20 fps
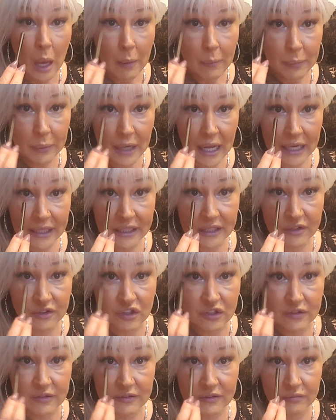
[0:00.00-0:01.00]
but I can
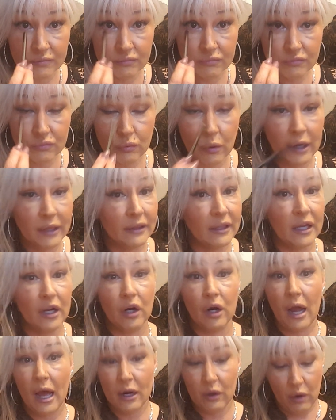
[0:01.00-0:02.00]
just, right
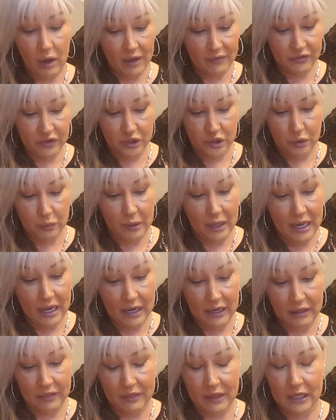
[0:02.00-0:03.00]
there, I don't have to do
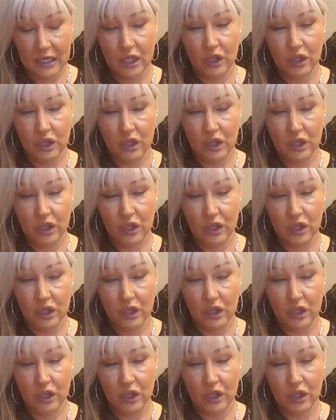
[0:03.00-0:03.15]
anything.